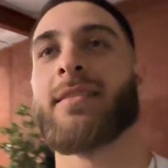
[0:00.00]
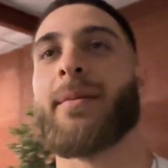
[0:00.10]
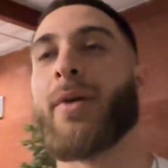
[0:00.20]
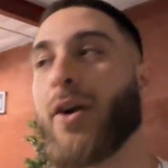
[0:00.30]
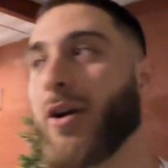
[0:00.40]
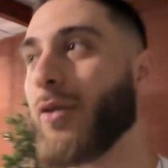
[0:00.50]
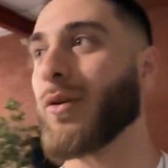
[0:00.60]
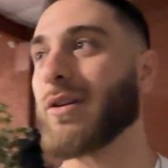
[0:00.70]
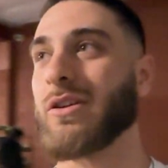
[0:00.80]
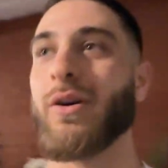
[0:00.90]
Tomorrow
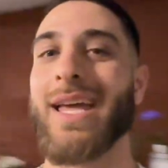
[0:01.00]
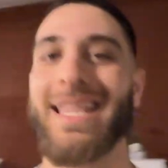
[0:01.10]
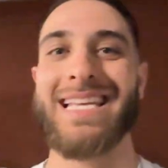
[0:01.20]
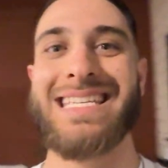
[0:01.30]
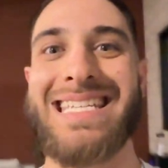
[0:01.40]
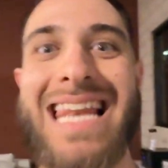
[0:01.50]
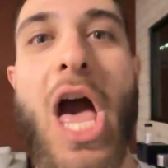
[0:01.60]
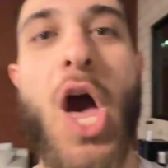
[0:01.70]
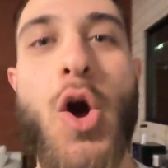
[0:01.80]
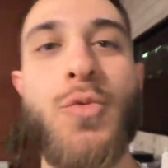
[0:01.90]
we're going to hit the
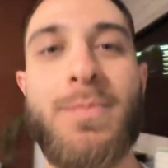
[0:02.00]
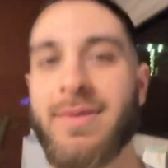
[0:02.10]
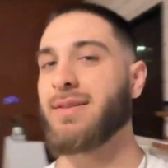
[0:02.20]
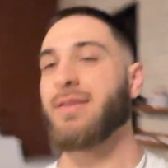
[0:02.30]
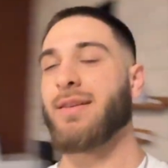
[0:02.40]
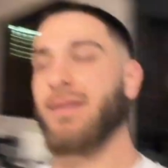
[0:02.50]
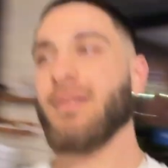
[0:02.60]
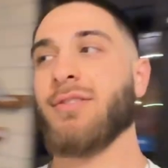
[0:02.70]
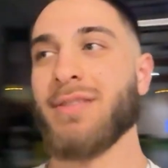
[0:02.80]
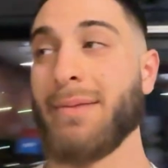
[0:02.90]
slopes.
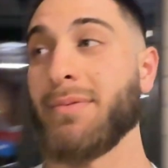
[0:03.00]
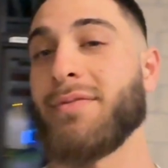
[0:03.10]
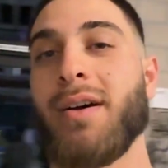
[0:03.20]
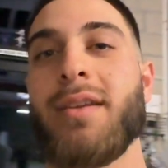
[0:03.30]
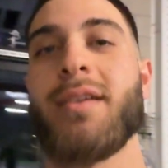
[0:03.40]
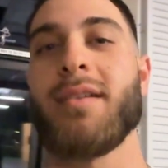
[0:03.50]
That'll be fun.